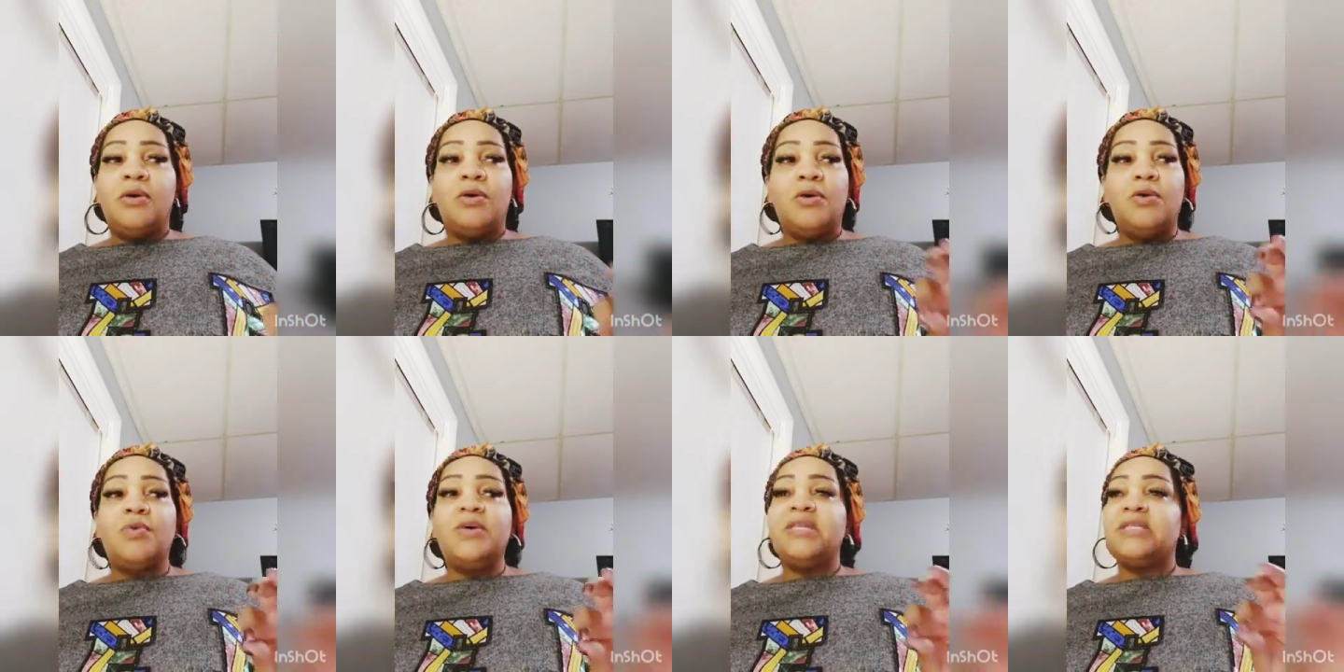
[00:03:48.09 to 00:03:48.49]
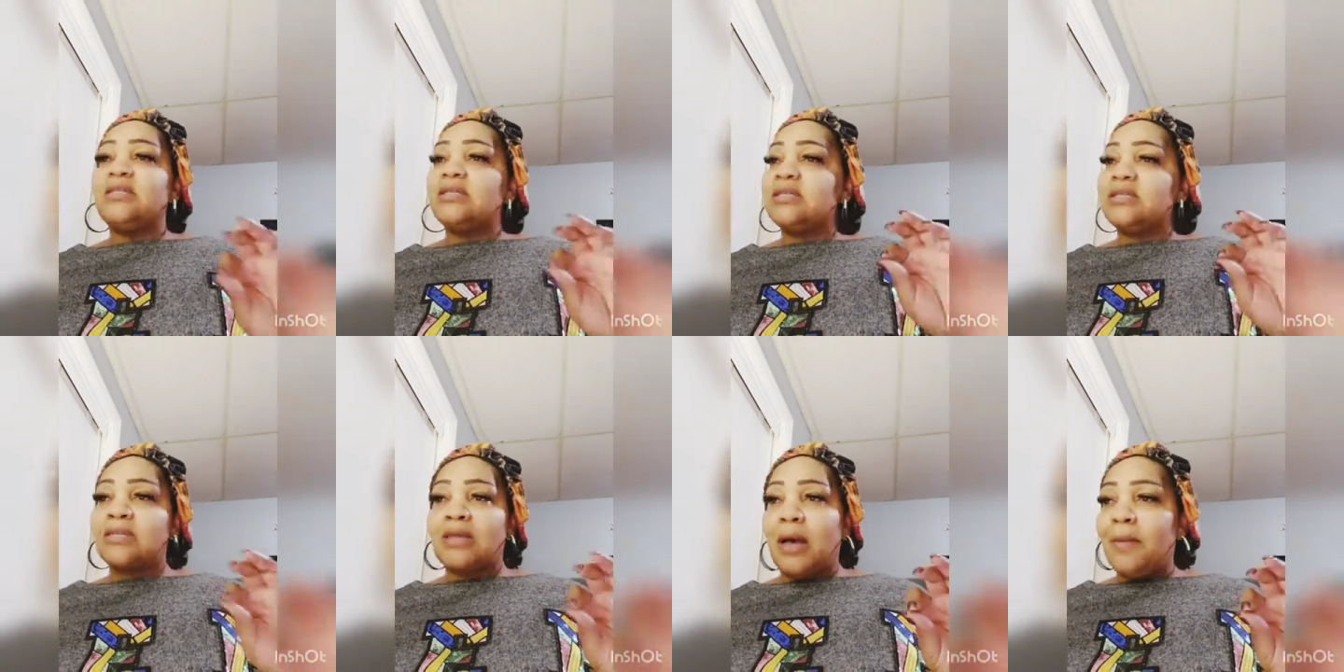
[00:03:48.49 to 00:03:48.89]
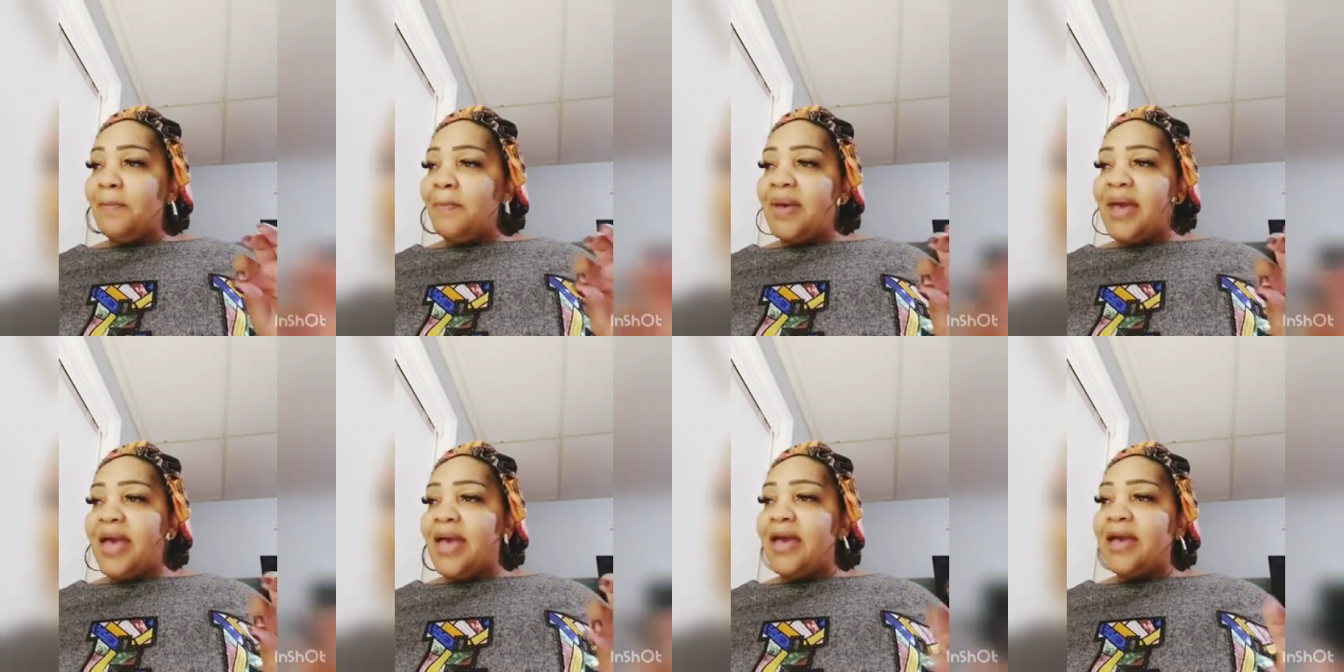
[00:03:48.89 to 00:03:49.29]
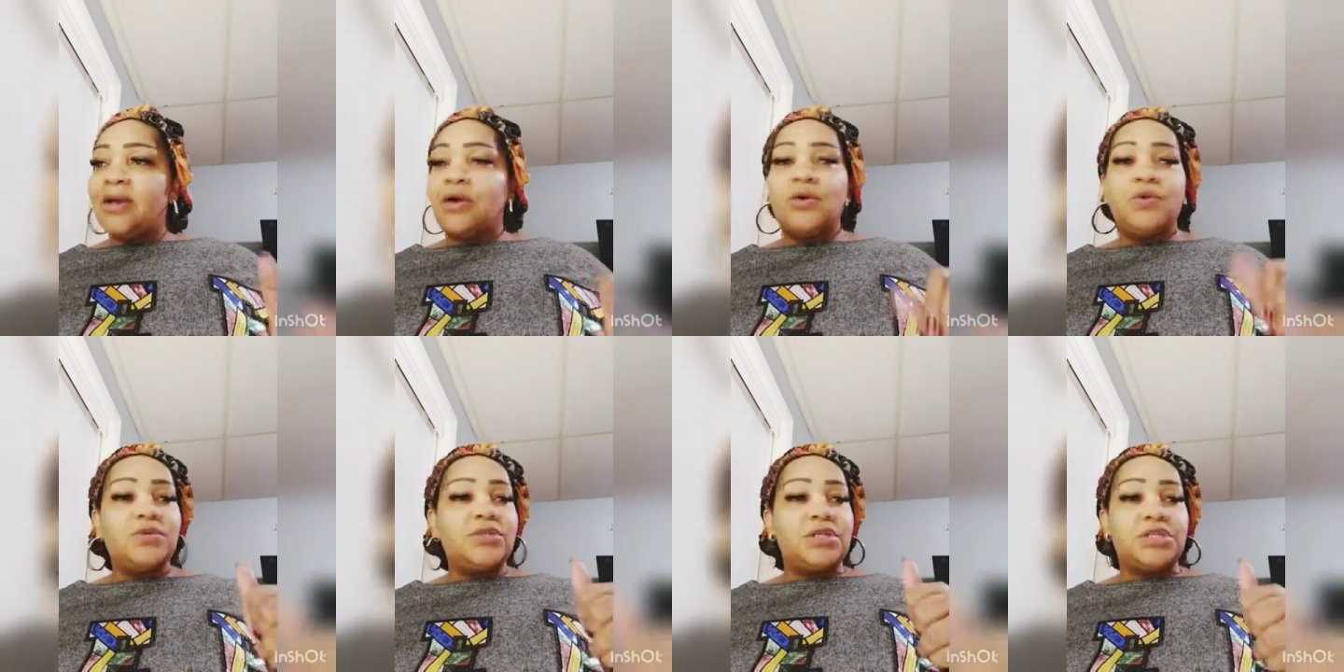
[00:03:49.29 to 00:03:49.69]
who is a scumbag
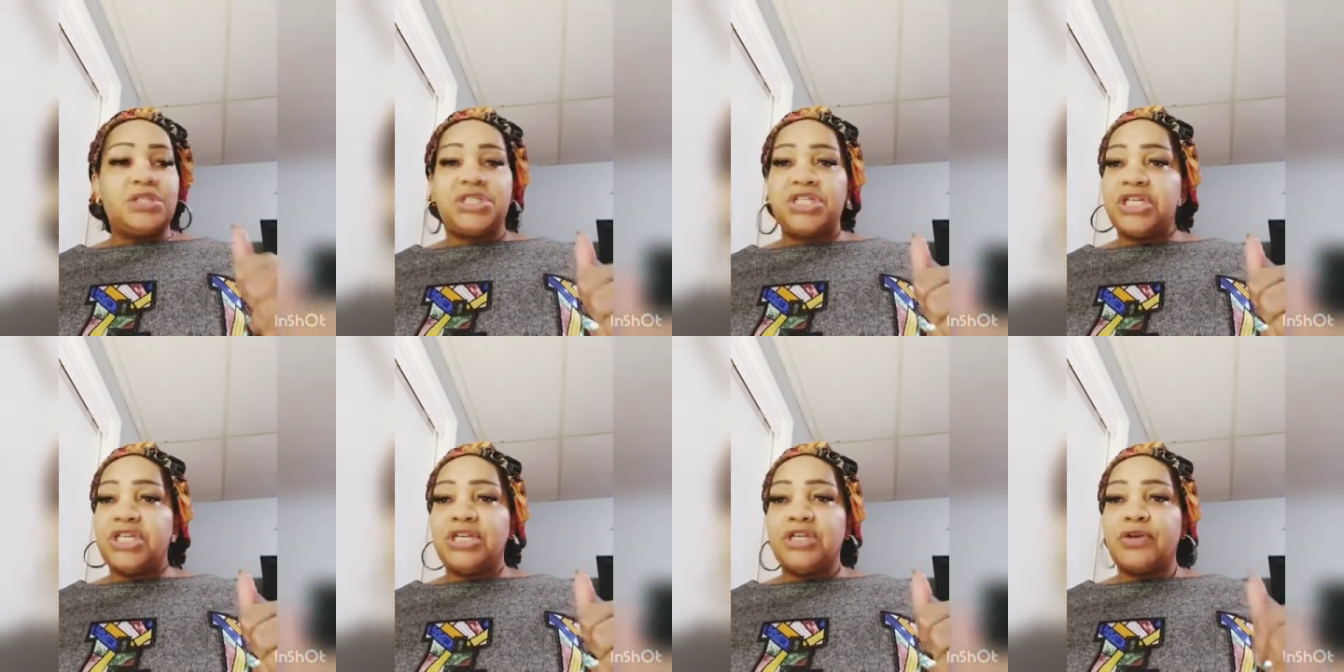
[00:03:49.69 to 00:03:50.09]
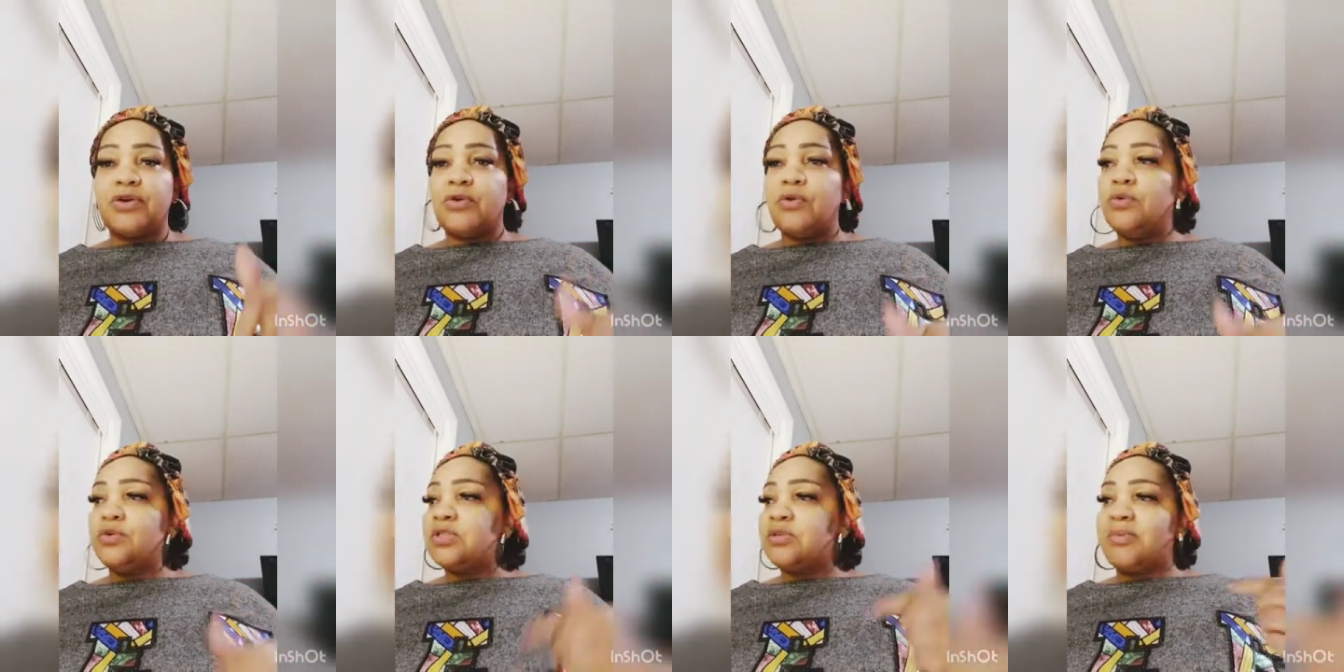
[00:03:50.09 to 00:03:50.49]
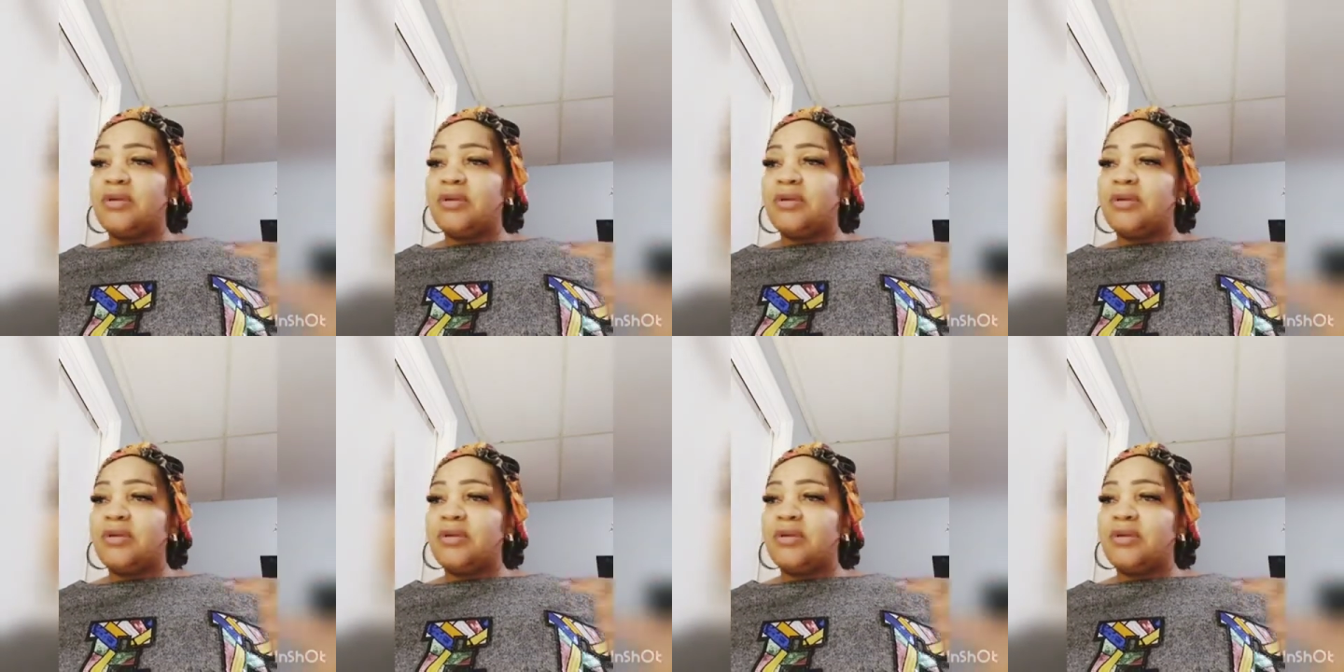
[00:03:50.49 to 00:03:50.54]
who's a cheater who's